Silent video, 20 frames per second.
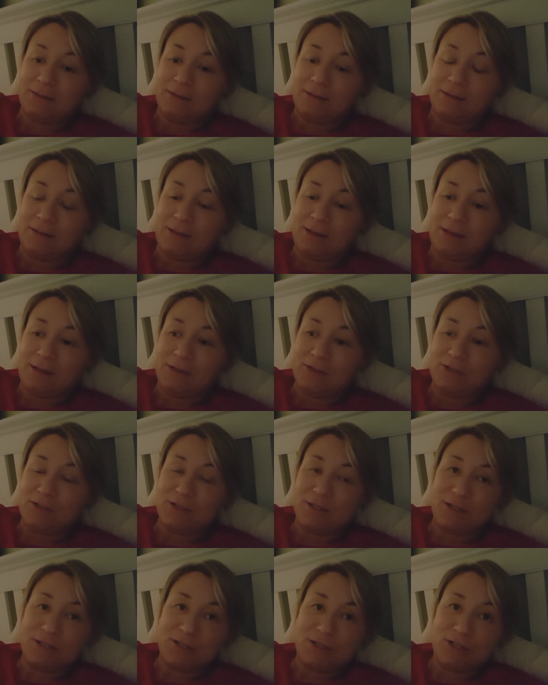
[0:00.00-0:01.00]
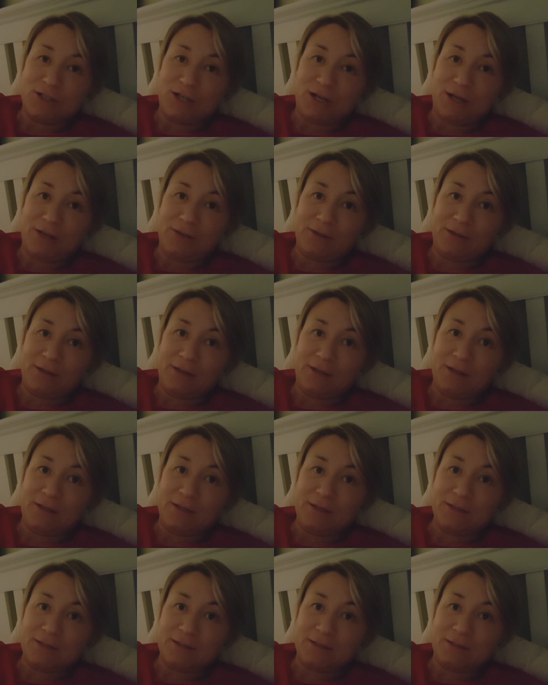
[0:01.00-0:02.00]
yeah, I just need to check that
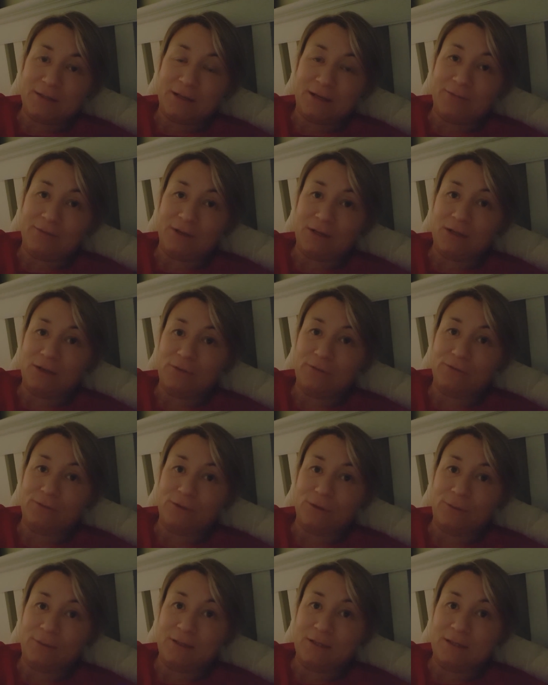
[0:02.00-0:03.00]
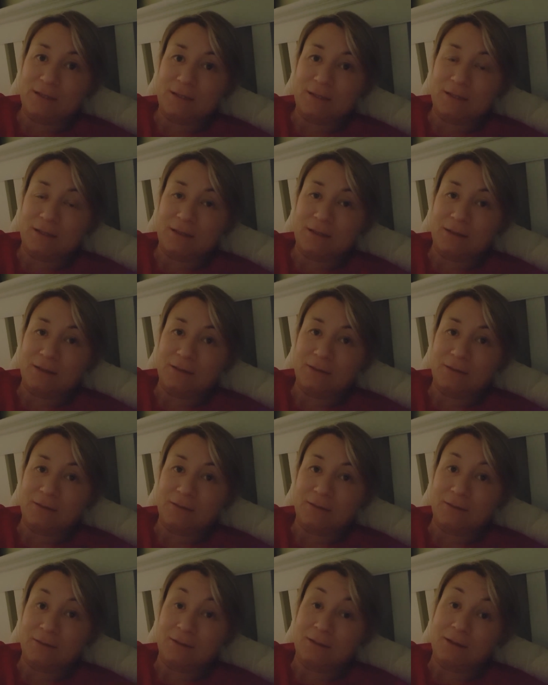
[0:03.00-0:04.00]
he's having enough fluids and
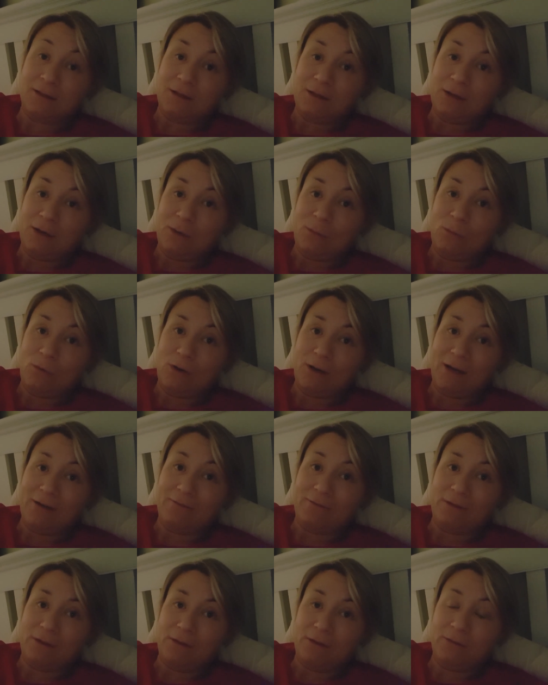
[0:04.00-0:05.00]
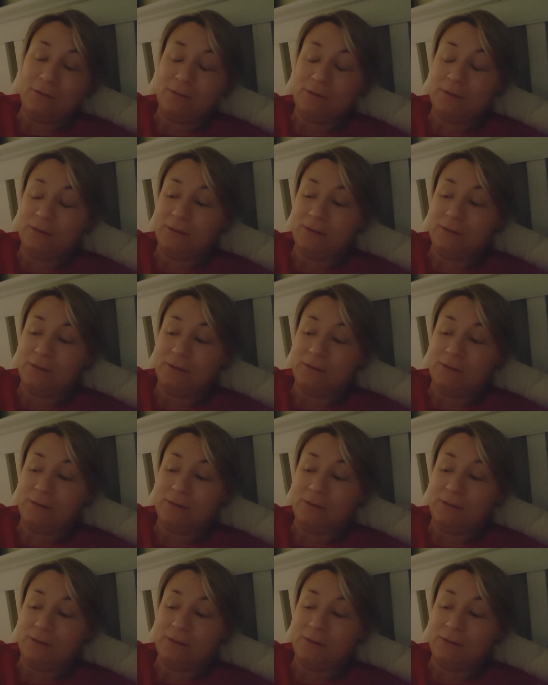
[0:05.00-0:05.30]
what have you.